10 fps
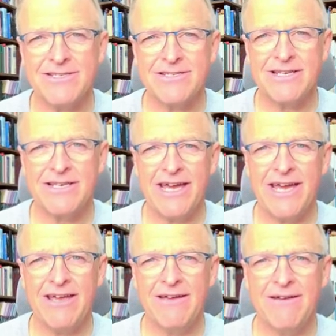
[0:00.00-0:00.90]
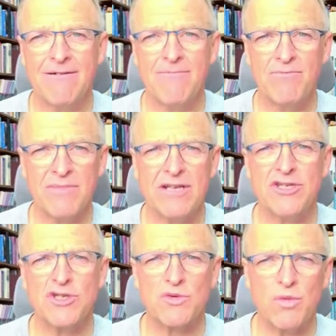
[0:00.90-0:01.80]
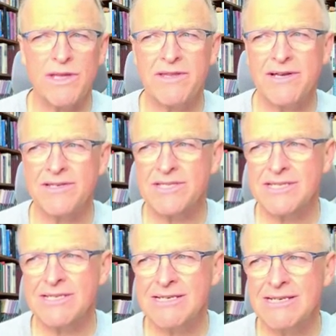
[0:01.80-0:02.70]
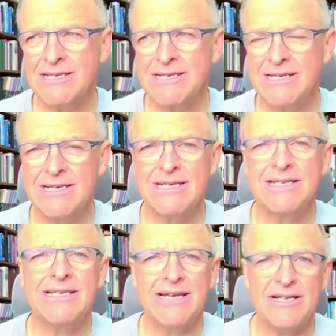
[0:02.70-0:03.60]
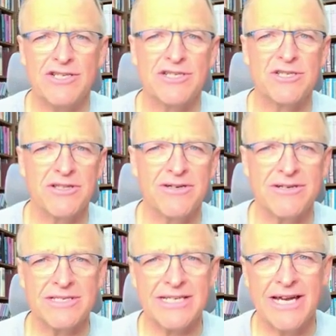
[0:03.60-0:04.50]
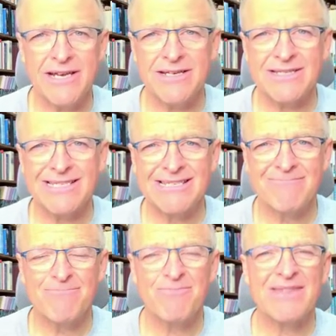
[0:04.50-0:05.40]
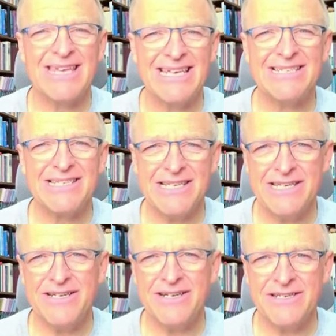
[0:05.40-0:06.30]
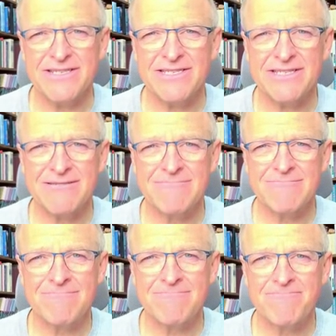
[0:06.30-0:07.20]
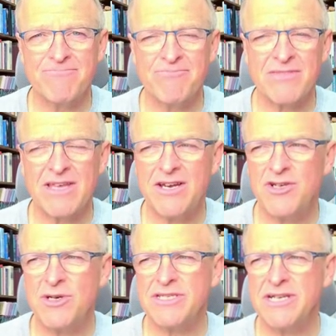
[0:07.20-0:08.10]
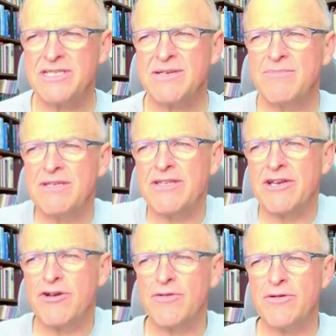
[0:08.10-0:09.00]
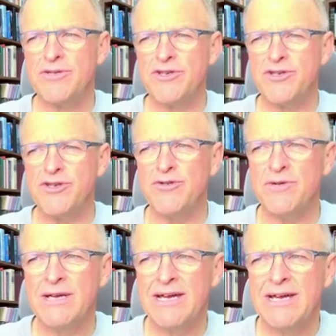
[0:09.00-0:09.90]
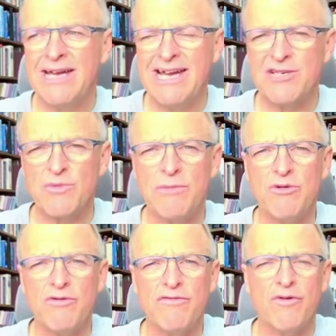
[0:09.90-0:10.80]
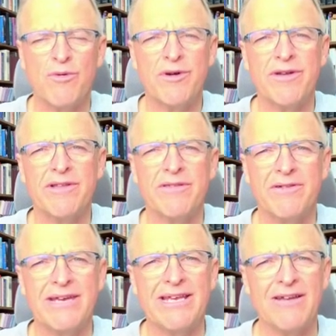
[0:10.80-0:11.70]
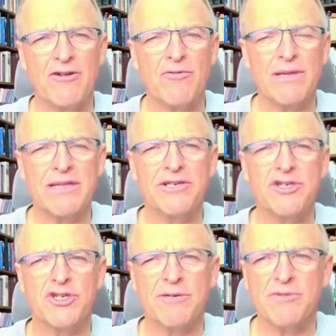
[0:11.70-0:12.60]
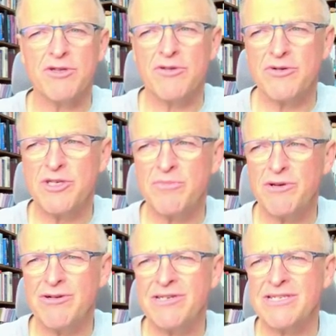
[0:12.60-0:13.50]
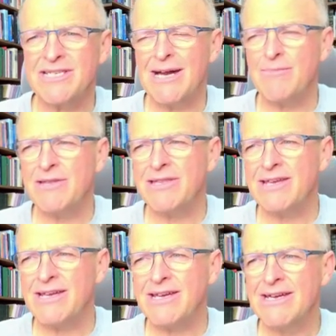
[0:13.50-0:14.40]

today, not just with us, not just alongside us. He's in us. And I trust that's something that encourages you as we move forward and looking at our relationship to the Holy Spirit, to stop and think